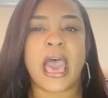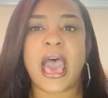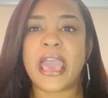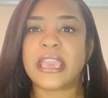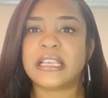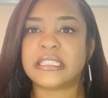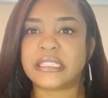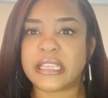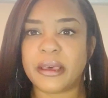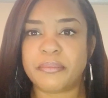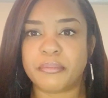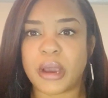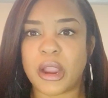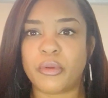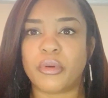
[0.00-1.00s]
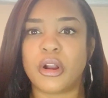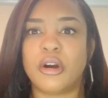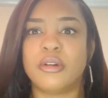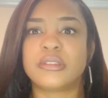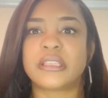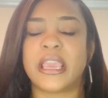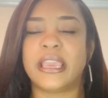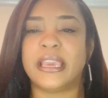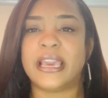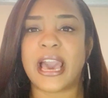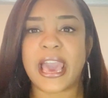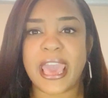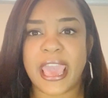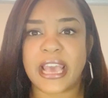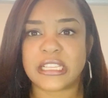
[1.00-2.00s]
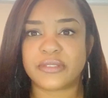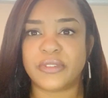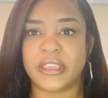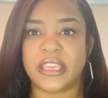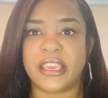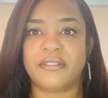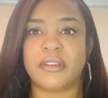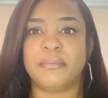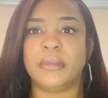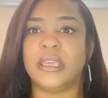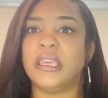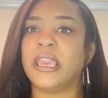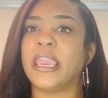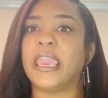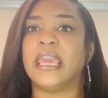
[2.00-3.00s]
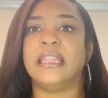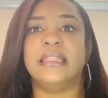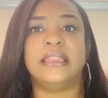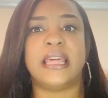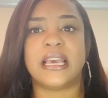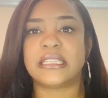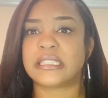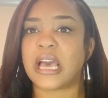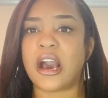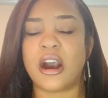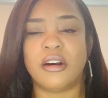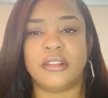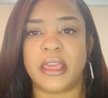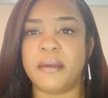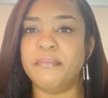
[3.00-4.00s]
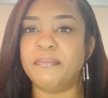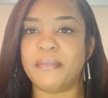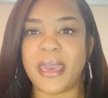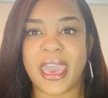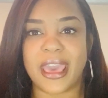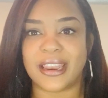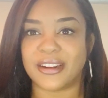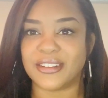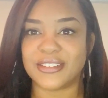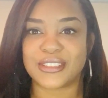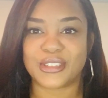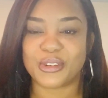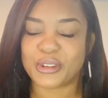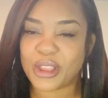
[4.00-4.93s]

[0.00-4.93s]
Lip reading: I accept my wrongs and God has forgiven me, and that's all that matters.